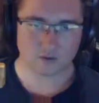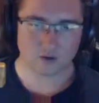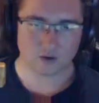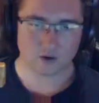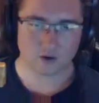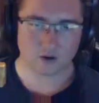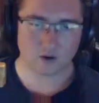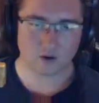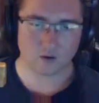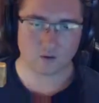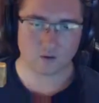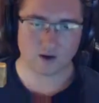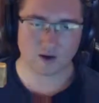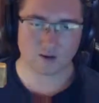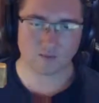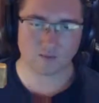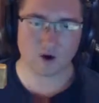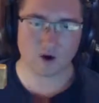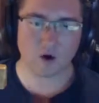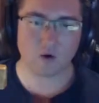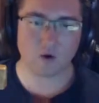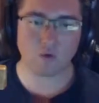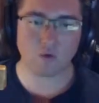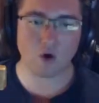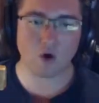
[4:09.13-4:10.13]
Oh, oh,
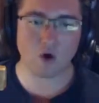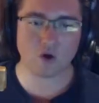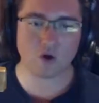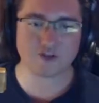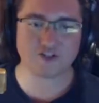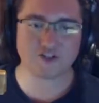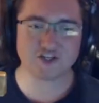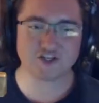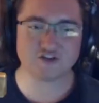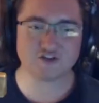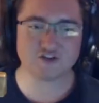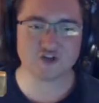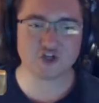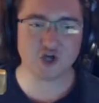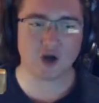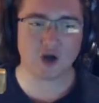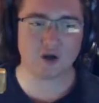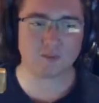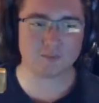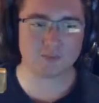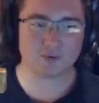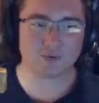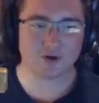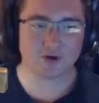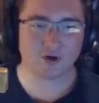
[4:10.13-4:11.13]
oh! I didn't
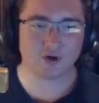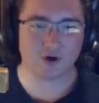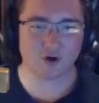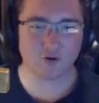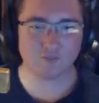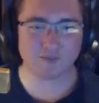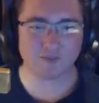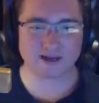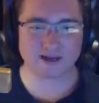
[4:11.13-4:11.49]
jump. Oh my